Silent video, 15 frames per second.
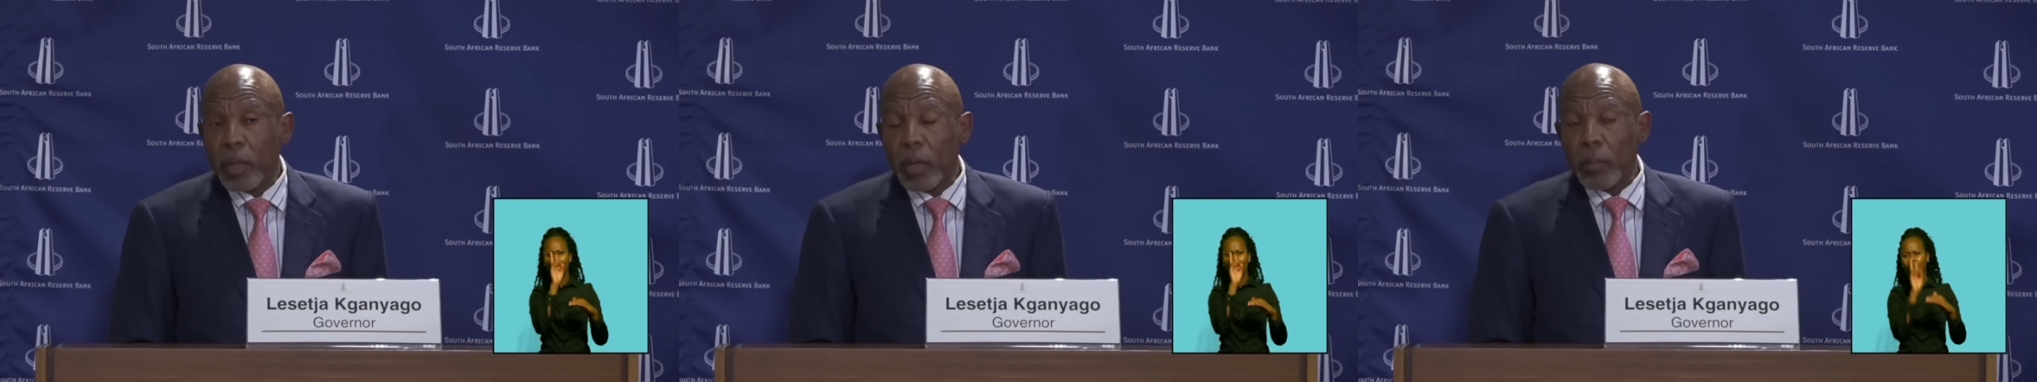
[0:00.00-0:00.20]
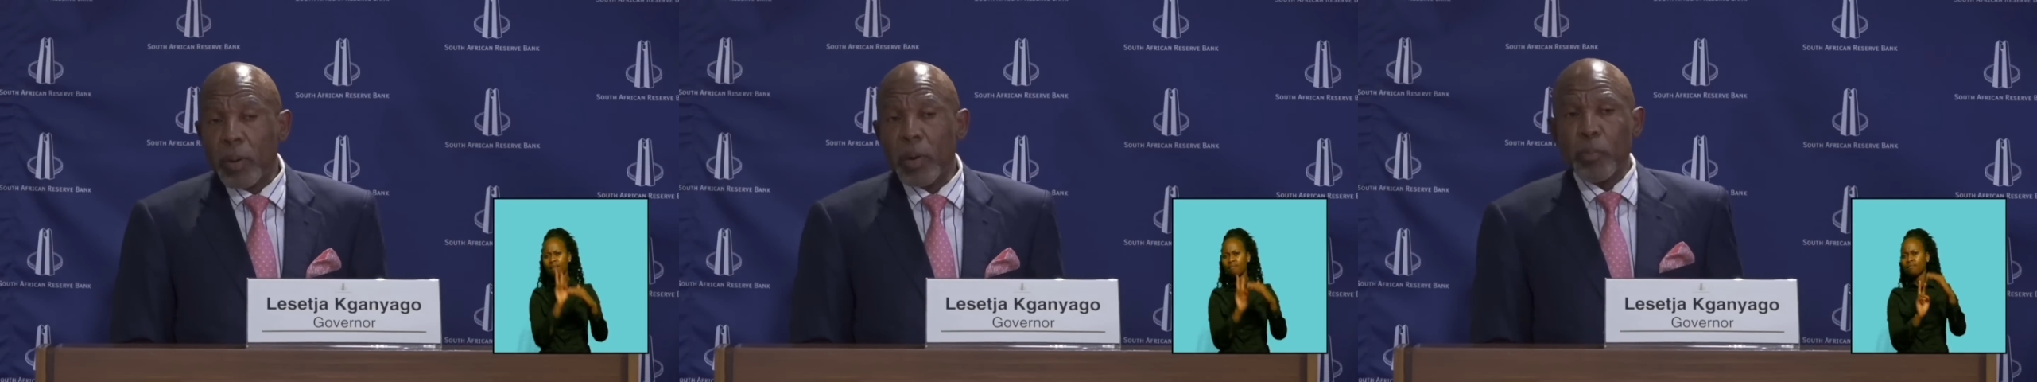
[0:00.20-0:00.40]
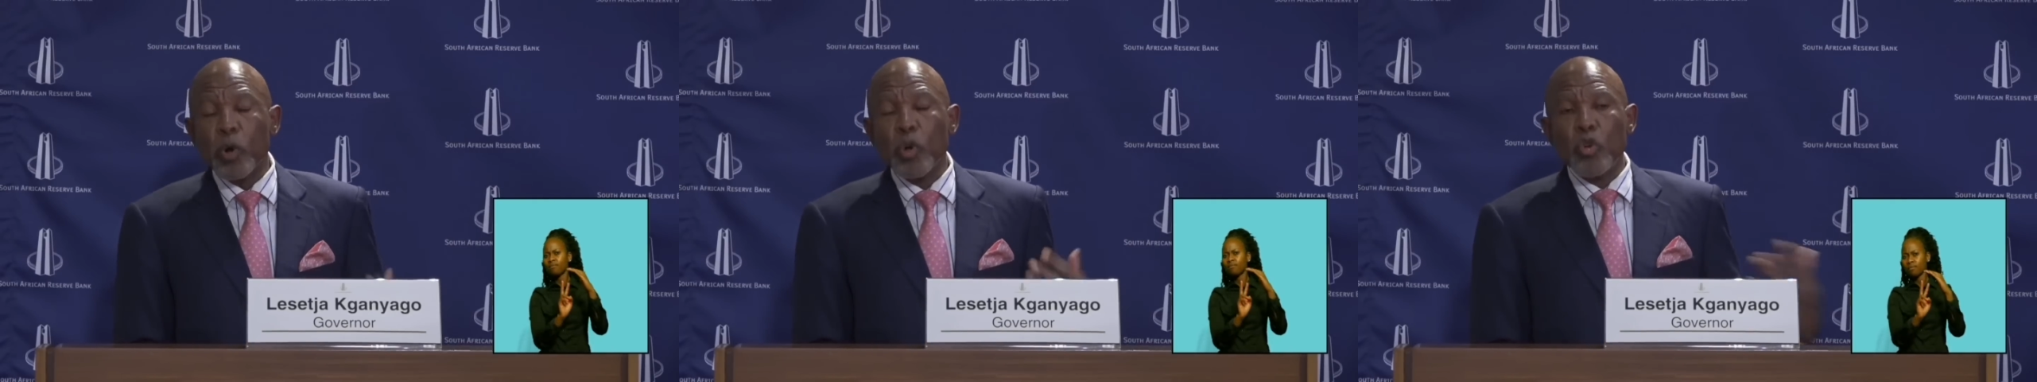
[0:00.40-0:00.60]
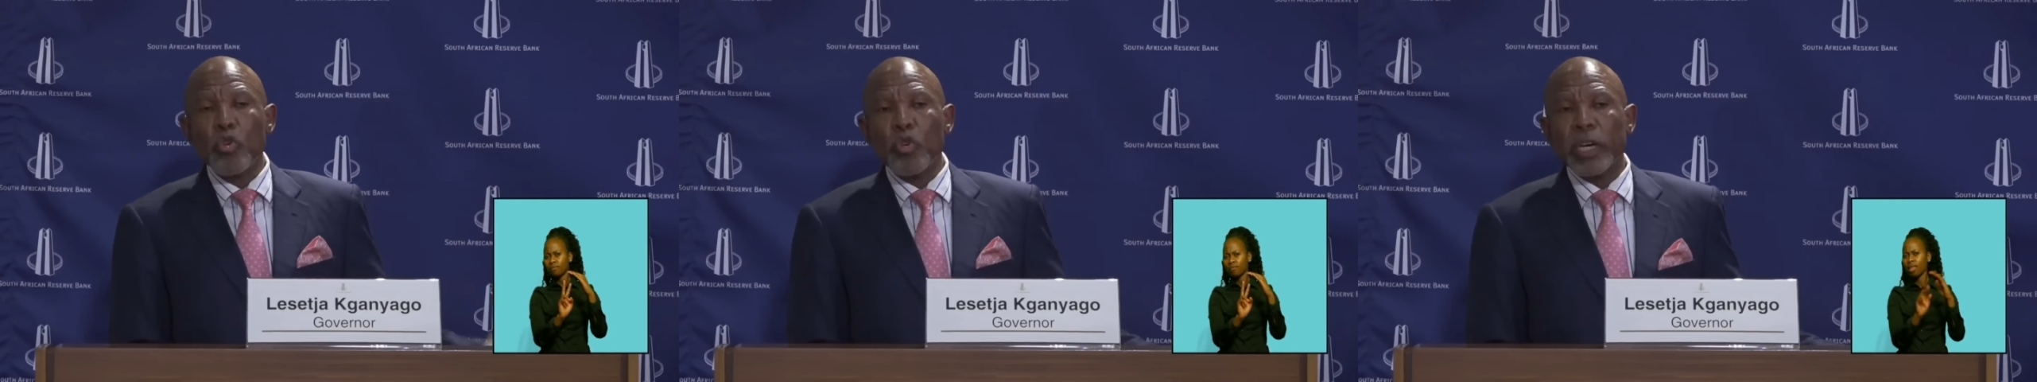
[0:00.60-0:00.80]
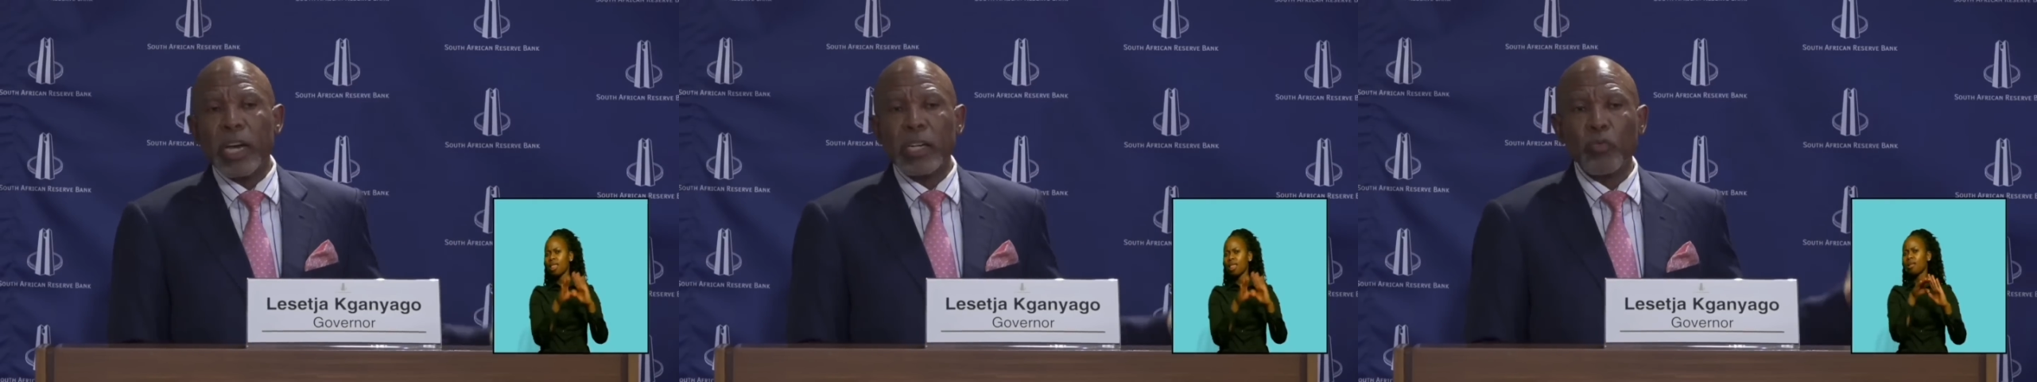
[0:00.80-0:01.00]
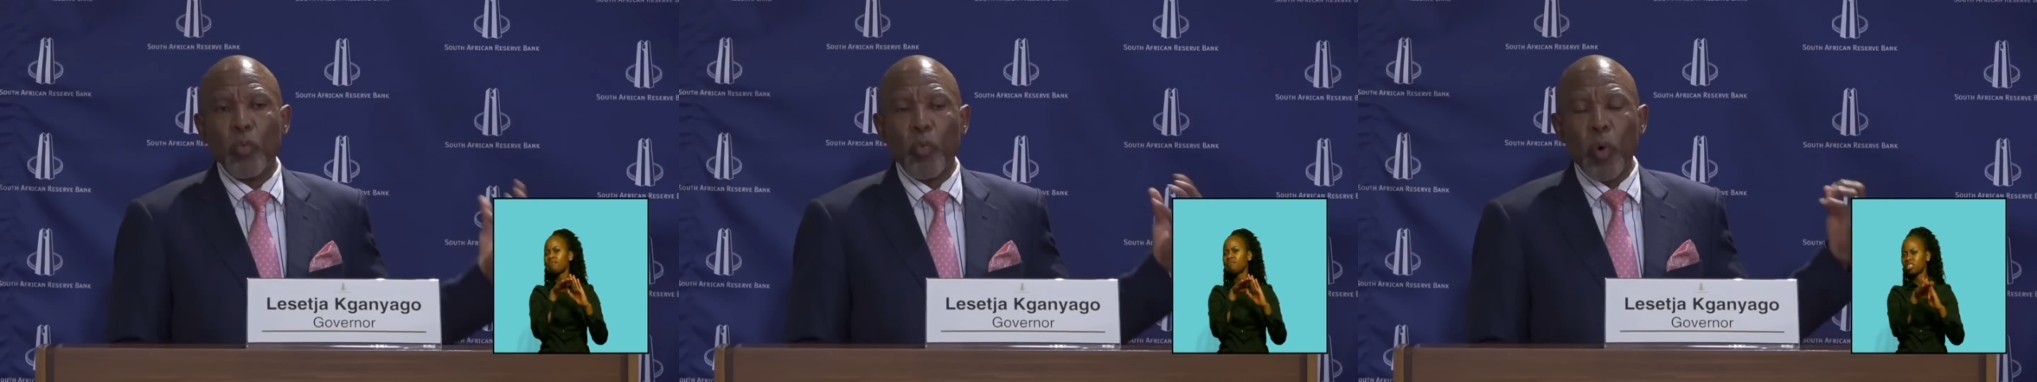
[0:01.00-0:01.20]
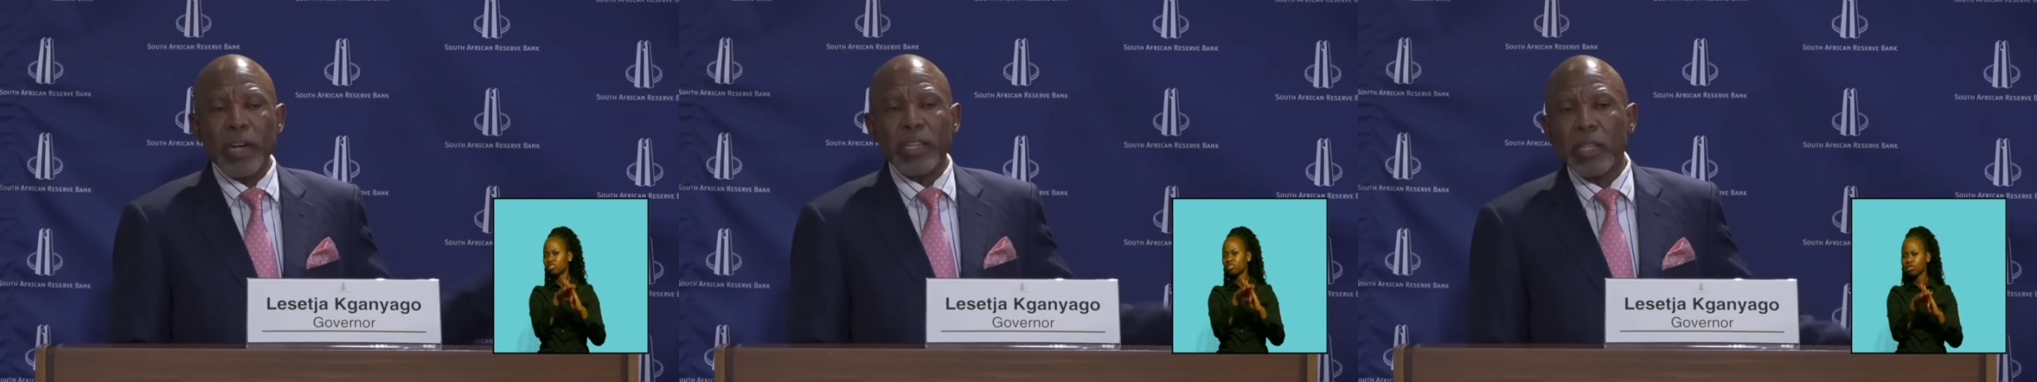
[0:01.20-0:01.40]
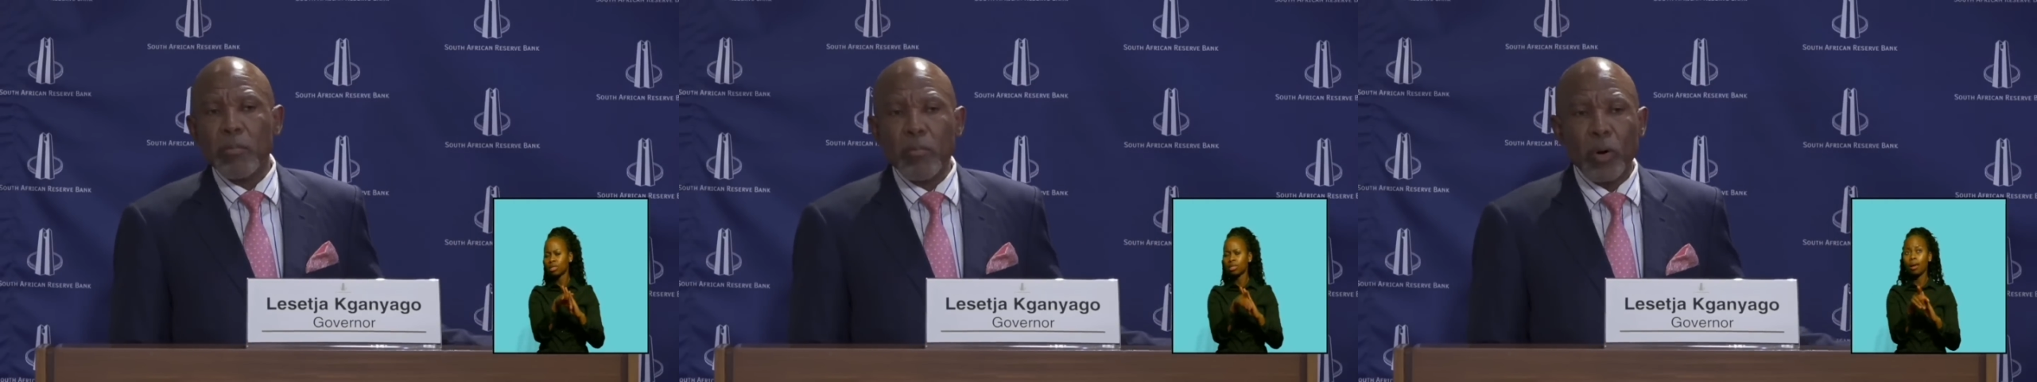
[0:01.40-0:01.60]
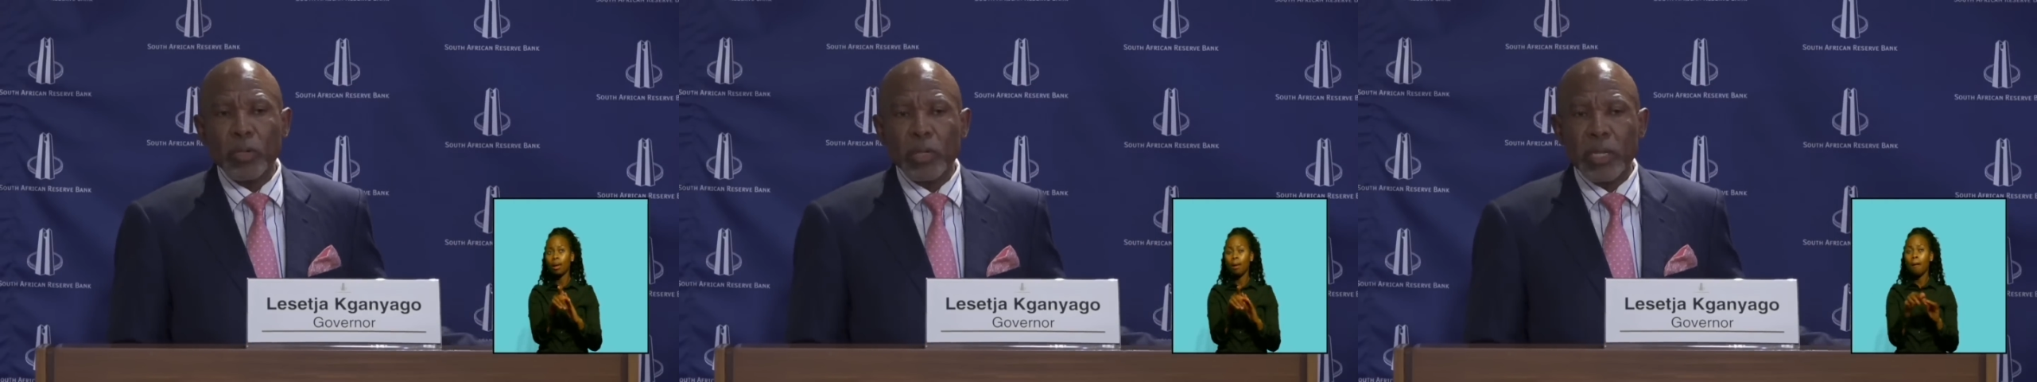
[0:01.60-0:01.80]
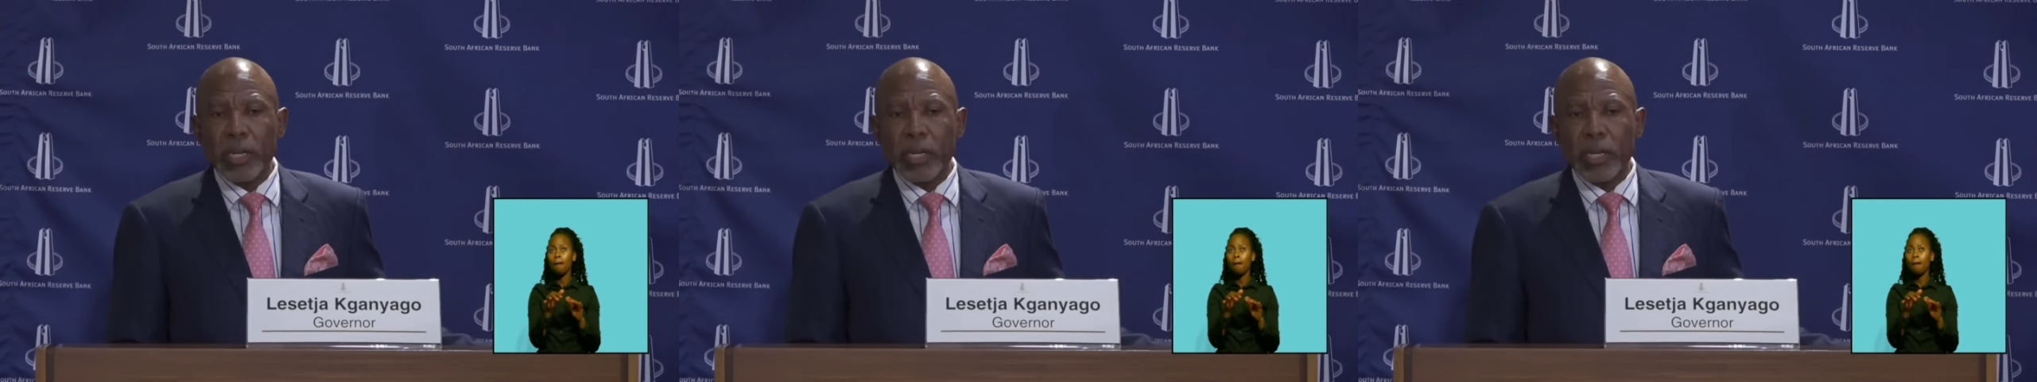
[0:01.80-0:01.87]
People look at what the most